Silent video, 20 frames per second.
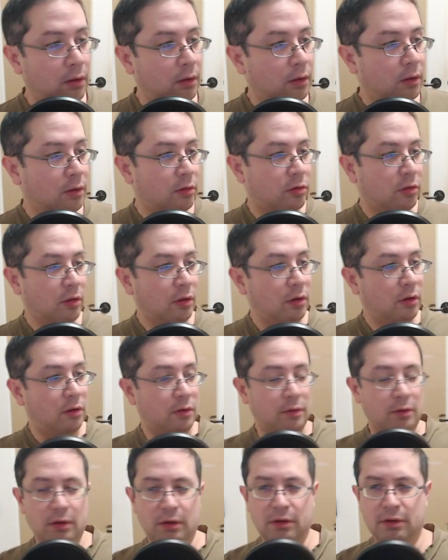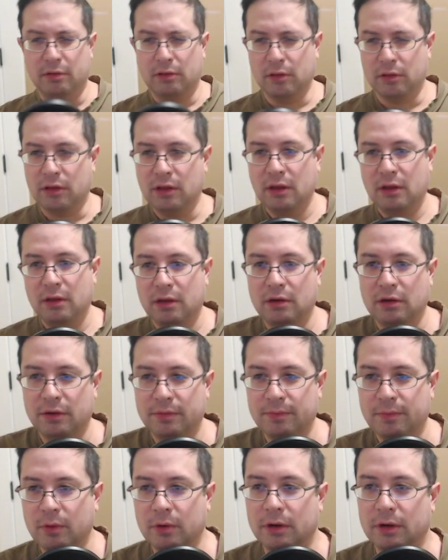So, Sicilian
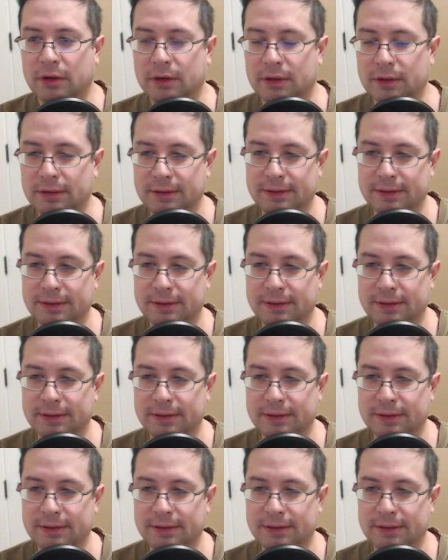on board.